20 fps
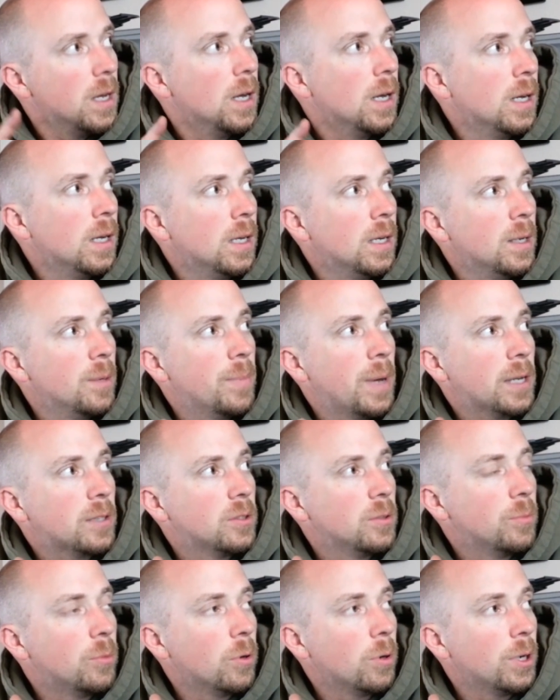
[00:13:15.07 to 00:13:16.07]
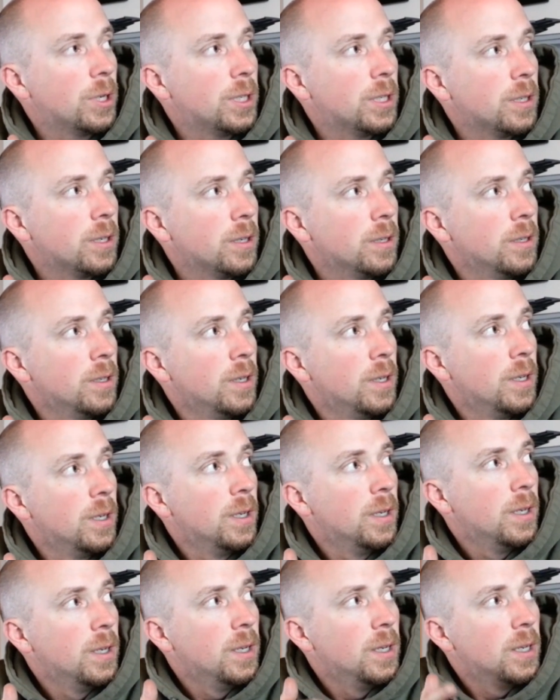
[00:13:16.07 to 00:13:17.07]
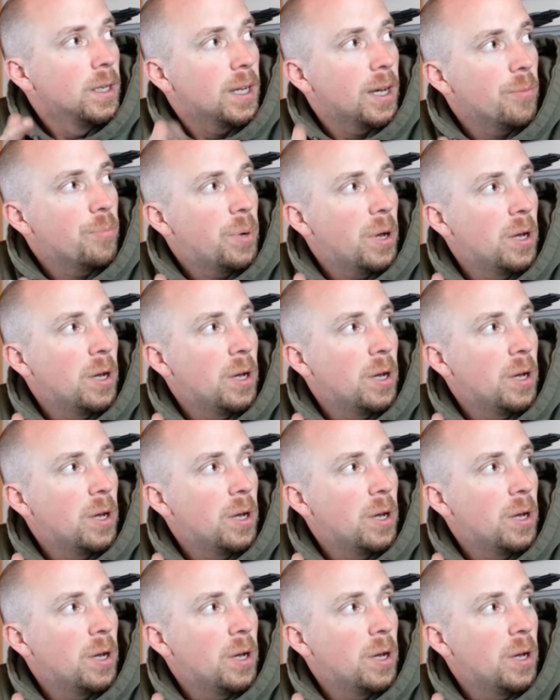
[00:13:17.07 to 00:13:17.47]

uh, back to the board here. Got